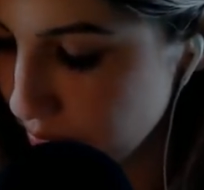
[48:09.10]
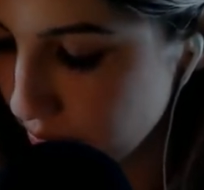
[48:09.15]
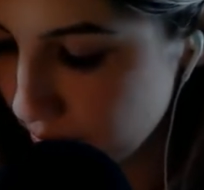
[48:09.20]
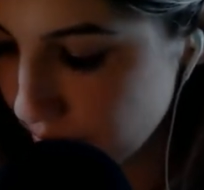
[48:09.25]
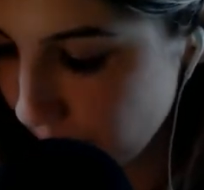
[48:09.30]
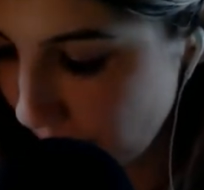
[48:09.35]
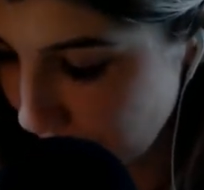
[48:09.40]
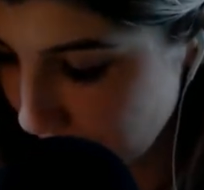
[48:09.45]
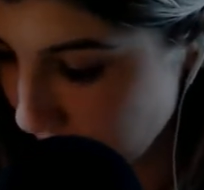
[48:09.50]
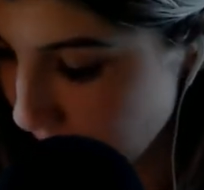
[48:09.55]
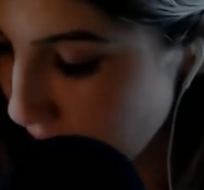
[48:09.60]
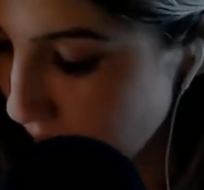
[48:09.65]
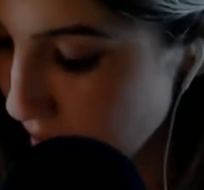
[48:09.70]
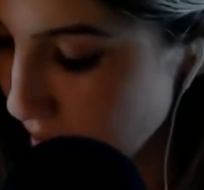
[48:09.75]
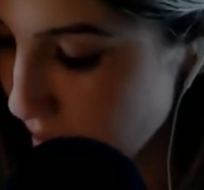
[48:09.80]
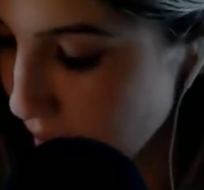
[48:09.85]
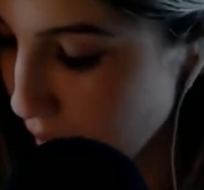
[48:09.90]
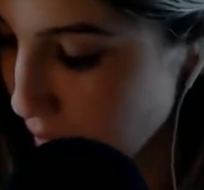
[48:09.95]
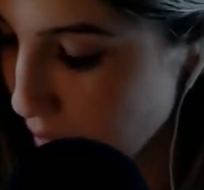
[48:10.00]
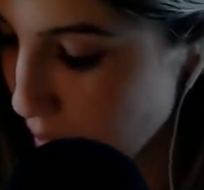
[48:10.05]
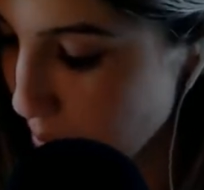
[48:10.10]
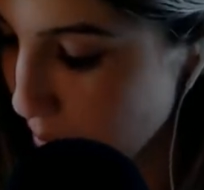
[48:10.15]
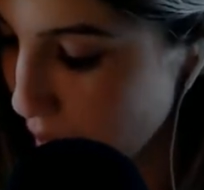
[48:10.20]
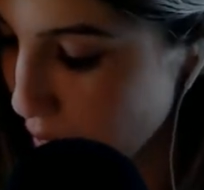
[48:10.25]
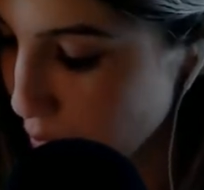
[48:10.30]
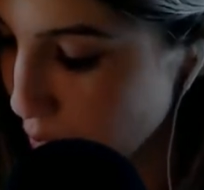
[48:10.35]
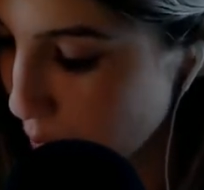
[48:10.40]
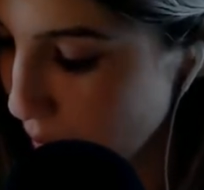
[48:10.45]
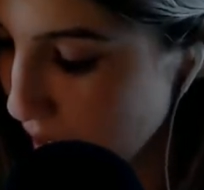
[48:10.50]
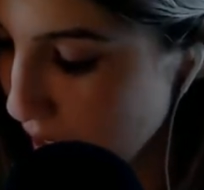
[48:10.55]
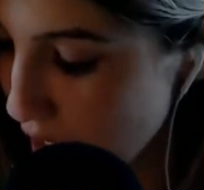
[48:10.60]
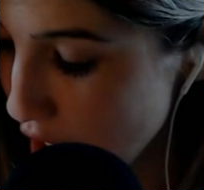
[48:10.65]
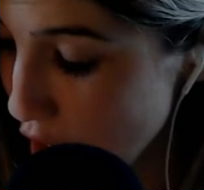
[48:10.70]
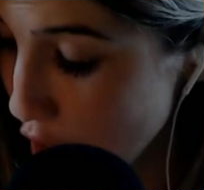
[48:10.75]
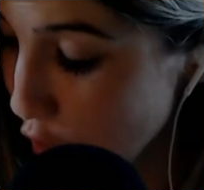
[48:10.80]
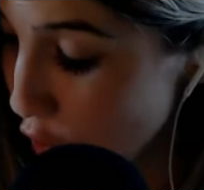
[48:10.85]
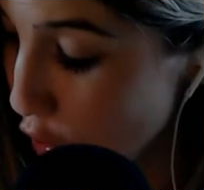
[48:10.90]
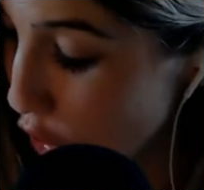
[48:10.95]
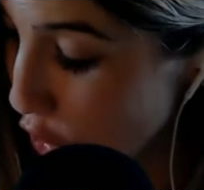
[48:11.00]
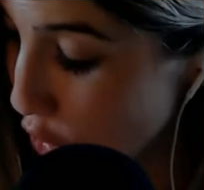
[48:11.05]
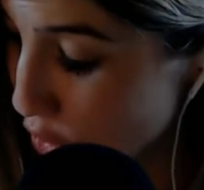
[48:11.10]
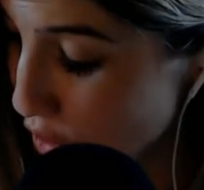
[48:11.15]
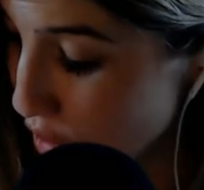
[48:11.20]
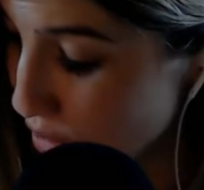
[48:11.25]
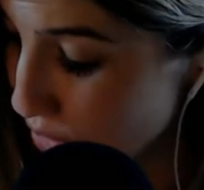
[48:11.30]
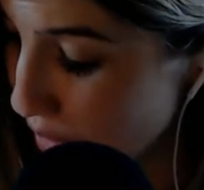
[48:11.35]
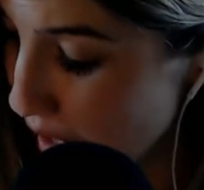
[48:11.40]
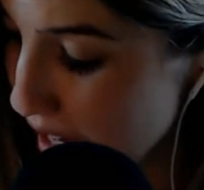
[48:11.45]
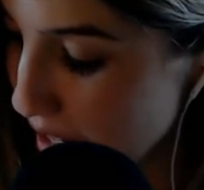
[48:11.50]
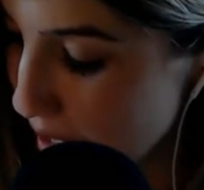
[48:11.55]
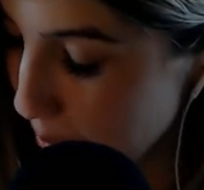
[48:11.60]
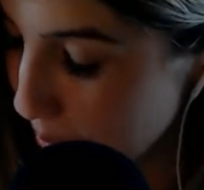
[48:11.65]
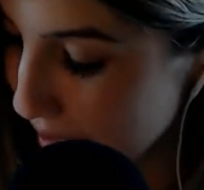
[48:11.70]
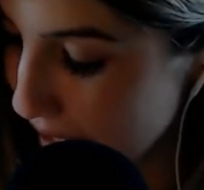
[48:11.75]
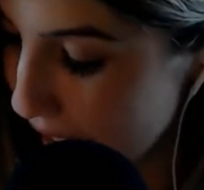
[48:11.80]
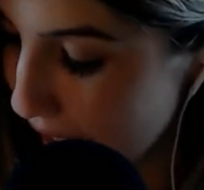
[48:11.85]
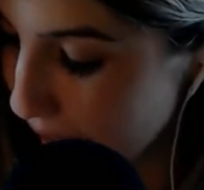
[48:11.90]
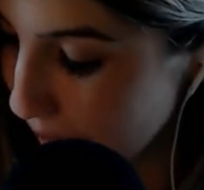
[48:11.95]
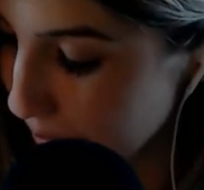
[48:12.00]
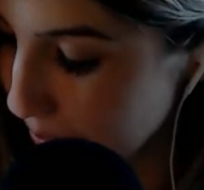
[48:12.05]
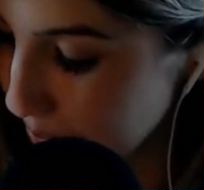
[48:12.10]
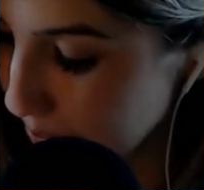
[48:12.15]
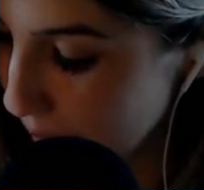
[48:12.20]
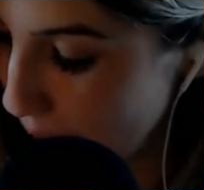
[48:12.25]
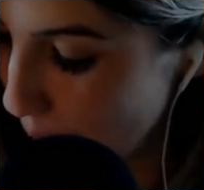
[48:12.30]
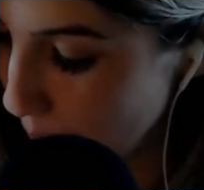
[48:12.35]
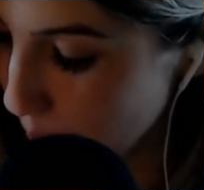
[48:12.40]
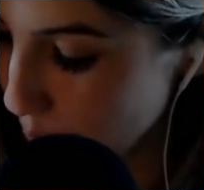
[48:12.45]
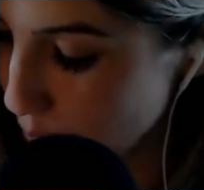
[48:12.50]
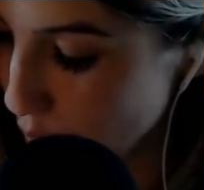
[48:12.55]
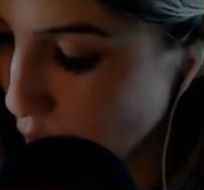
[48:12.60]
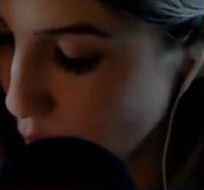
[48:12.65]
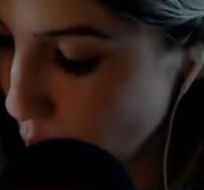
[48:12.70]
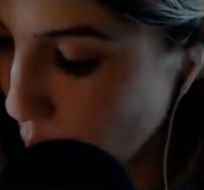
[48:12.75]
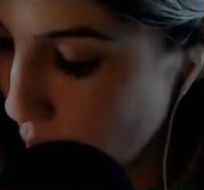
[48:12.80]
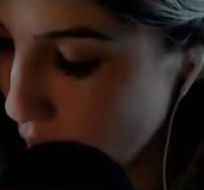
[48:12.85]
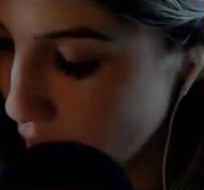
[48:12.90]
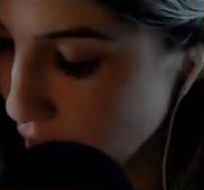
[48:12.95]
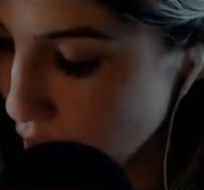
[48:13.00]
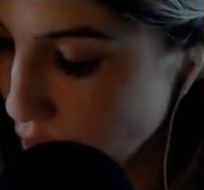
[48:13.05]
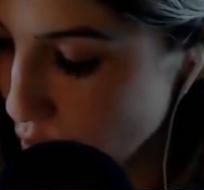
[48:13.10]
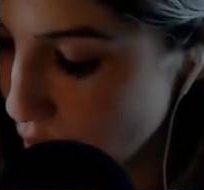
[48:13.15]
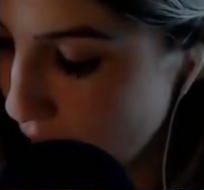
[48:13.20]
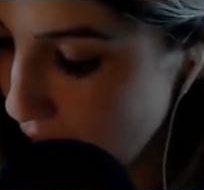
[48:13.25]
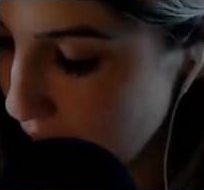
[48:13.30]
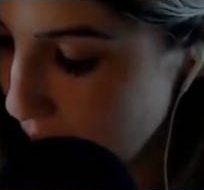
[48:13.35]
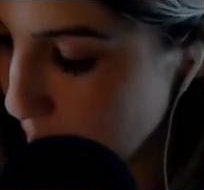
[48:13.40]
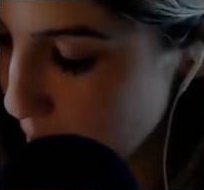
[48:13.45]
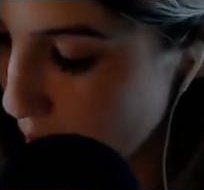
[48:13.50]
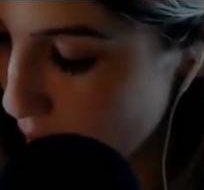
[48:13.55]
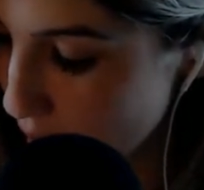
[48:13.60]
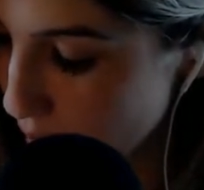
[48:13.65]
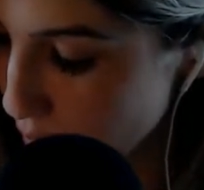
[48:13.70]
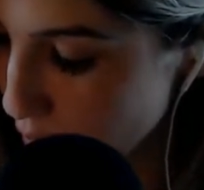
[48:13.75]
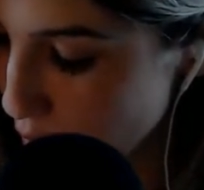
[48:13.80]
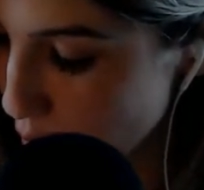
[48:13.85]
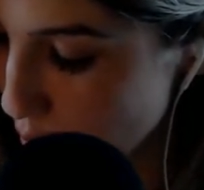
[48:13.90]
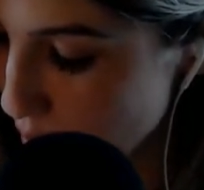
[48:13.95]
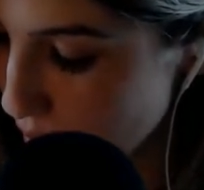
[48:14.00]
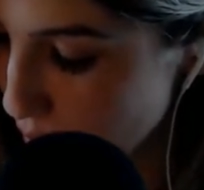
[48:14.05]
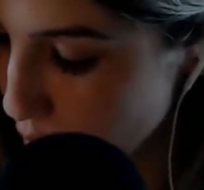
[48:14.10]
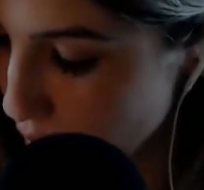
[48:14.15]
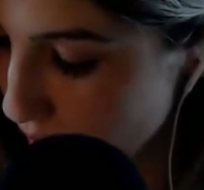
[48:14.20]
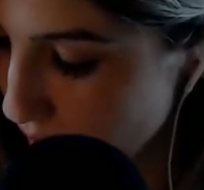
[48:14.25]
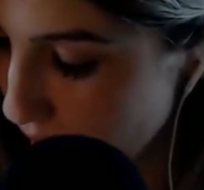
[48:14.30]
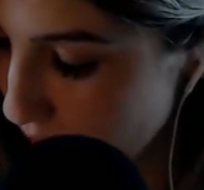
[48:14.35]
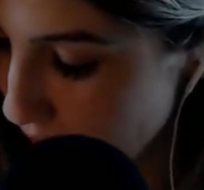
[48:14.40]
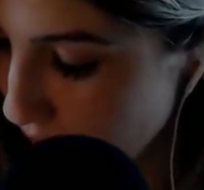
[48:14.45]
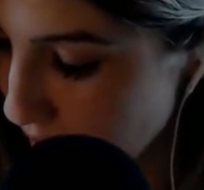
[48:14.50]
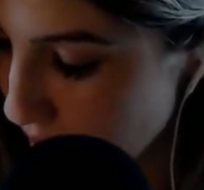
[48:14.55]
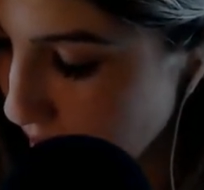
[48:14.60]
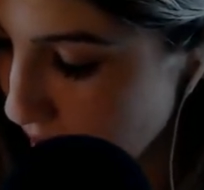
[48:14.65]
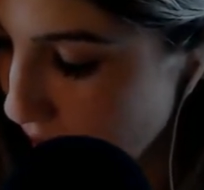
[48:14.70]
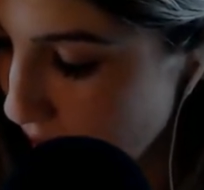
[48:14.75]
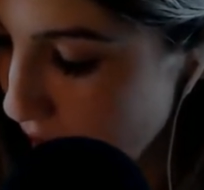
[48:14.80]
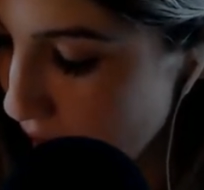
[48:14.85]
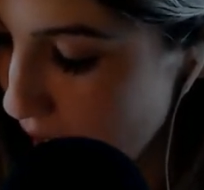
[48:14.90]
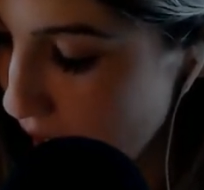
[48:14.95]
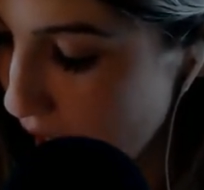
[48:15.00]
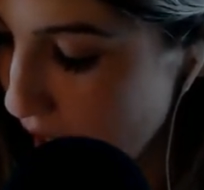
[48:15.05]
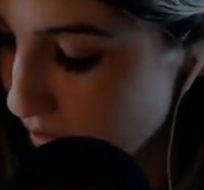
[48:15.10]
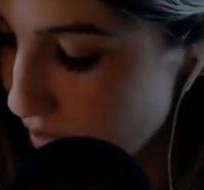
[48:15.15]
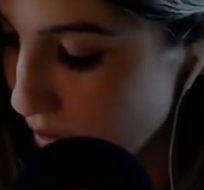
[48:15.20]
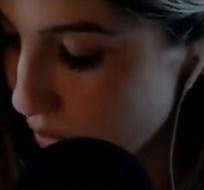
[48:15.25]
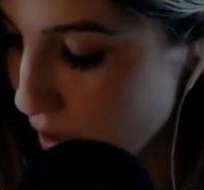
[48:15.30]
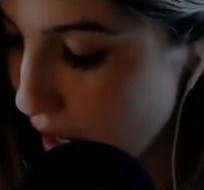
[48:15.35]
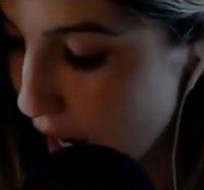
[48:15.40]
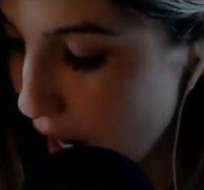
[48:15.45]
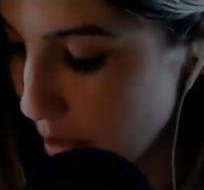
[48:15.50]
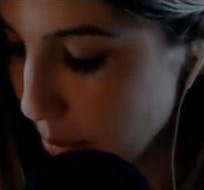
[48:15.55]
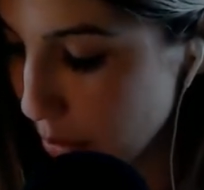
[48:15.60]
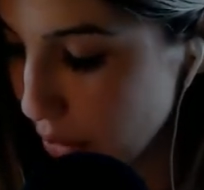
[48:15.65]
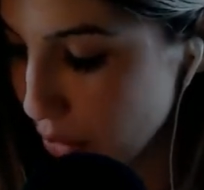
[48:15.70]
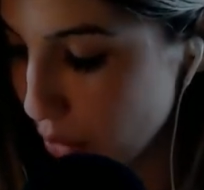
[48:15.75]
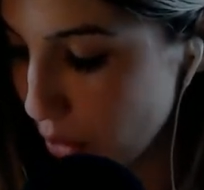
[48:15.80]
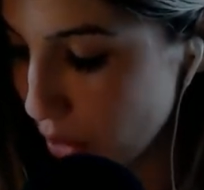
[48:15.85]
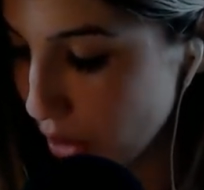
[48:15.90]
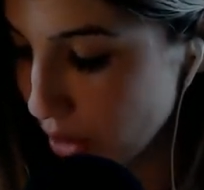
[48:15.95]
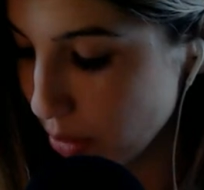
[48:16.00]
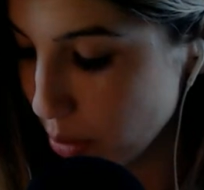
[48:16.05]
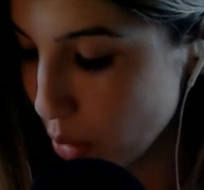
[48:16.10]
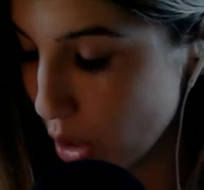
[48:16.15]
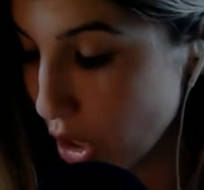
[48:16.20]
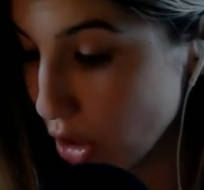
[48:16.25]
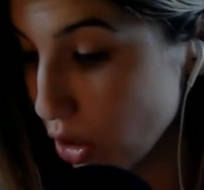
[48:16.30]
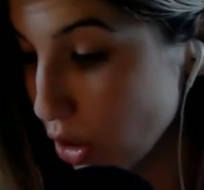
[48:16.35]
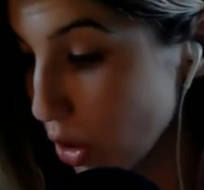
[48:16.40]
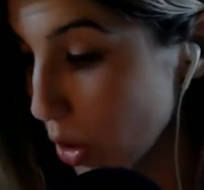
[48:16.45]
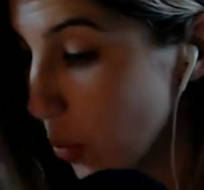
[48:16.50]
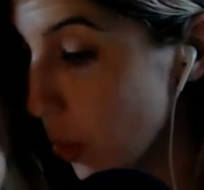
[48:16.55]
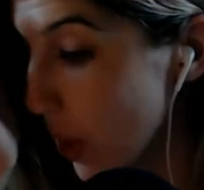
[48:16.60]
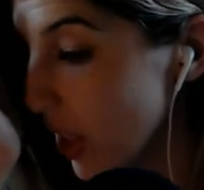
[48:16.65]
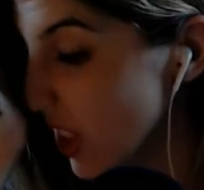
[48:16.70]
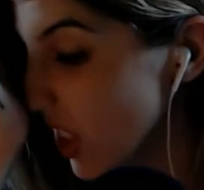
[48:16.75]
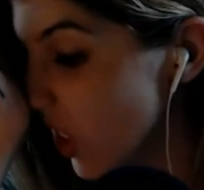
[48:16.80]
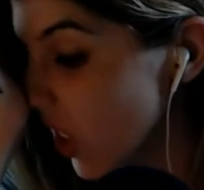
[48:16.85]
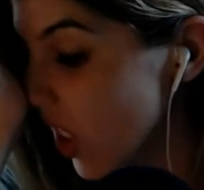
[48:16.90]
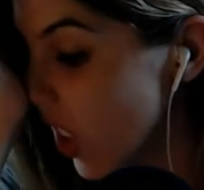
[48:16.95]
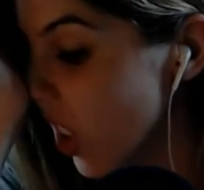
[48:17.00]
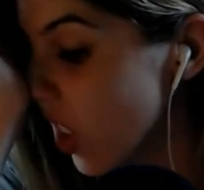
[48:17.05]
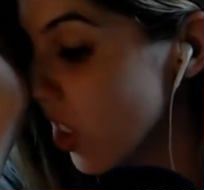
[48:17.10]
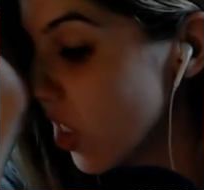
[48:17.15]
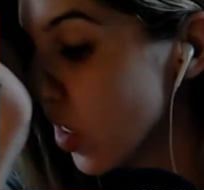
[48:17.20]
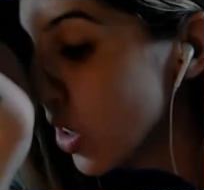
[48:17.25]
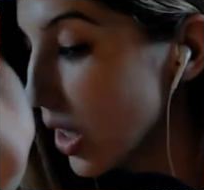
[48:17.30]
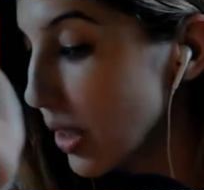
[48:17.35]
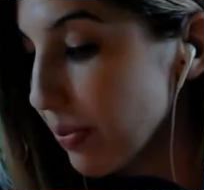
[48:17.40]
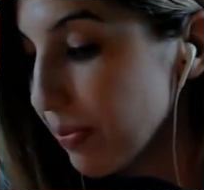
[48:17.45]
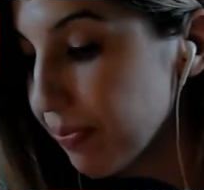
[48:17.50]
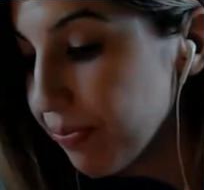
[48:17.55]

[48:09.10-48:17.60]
"That's next lesson, Malfoy. You're just feeding 'em today. Now, you'll want to try 'em on a few different things. I've never had 'em before. I'm not sure what they'll go for.